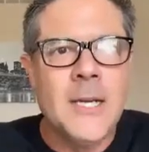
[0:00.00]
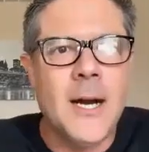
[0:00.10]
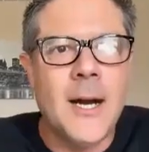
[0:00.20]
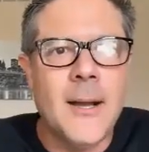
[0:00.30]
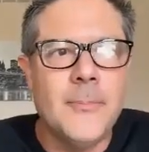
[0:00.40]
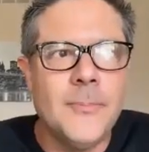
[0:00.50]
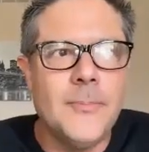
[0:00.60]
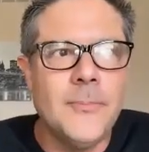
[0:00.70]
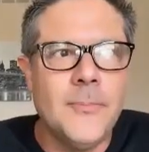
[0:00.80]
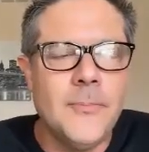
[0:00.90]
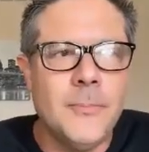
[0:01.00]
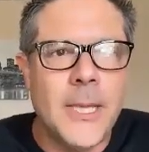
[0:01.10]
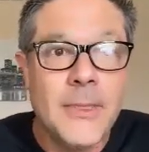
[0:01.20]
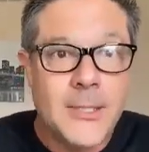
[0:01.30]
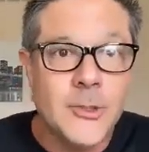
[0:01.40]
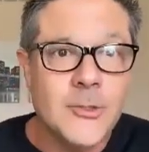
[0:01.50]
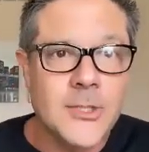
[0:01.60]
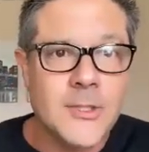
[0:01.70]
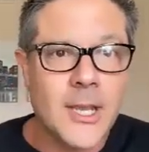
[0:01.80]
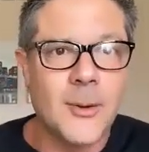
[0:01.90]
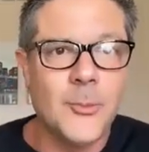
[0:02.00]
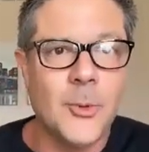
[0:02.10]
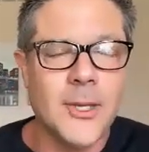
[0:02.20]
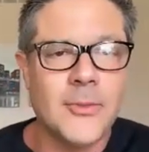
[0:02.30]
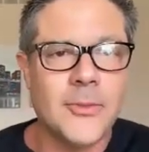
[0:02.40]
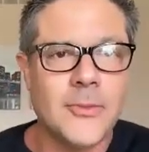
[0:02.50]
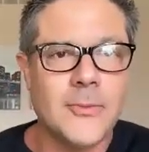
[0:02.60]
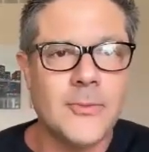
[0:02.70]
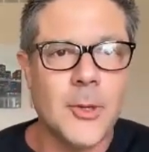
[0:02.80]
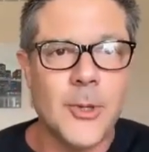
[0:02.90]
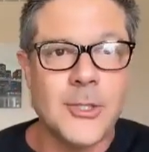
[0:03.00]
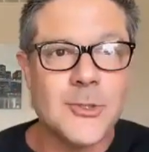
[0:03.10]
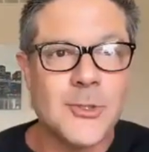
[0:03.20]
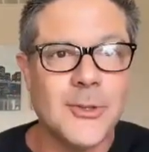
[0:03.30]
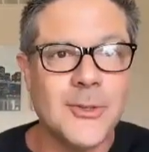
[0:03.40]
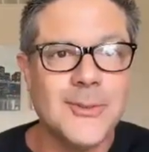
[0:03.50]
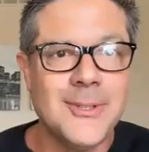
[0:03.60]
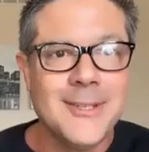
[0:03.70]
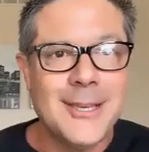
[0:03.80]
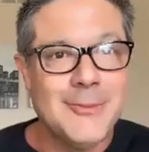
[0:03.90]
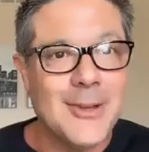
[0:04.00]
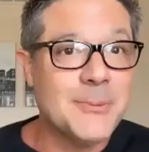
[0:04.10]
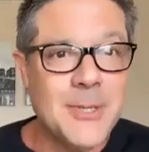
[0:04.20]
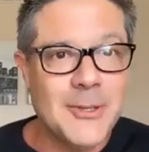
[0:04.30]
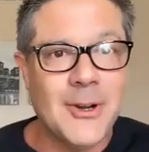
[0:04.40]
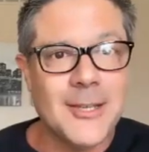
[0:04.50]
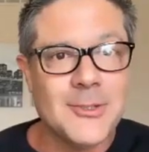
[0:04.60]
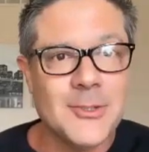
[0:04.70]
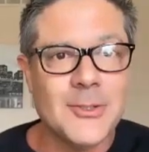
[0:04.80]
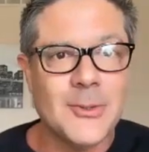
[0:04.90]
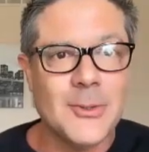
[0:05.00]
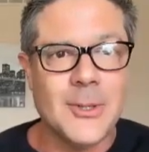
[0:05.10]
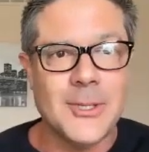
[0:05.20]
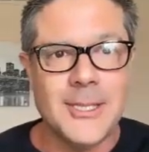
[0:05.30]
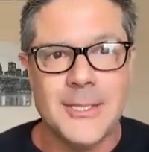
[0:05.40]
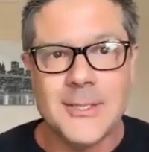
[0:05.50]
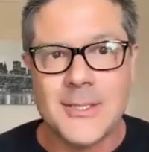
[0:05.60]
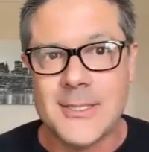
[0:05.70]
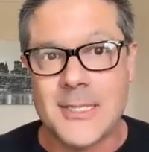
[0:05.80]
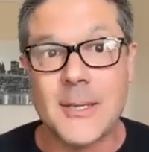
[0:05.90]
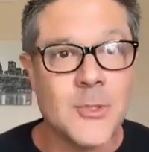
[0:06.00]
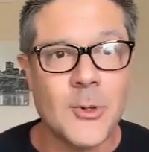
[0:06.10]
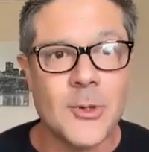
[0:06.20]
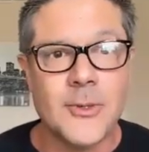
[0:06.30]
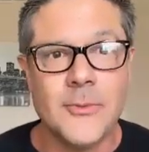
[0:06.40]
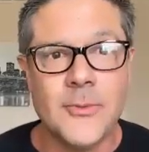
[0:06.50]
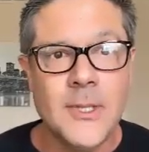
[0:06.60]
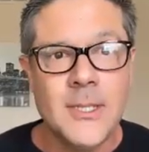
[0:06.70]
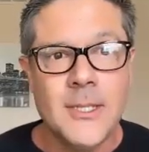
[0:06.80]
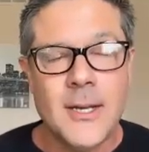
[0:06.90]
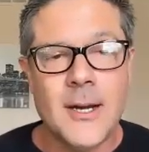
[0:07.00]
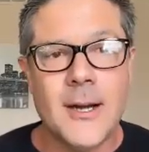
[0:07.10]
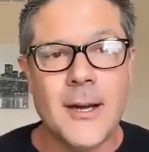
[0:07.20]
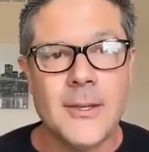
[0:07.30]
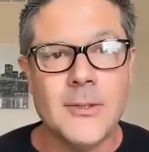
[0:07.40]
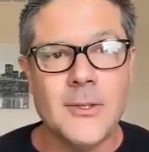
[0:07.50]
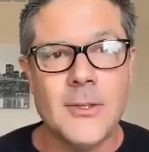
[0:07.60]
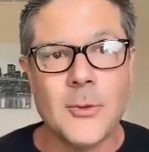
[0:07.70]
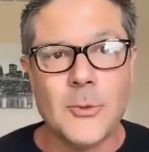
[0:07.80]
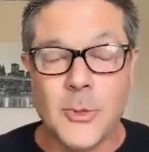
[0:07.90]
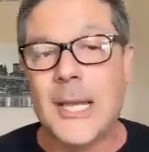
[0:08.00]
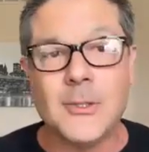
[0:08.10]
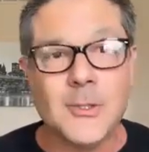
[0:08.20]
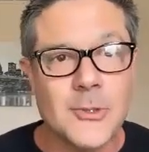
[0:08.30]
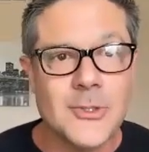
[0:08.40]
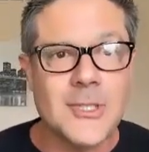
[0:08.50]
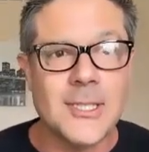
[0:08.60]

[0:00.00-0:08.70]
But that used to come with a registered investment advisor, or at least some sort of credentials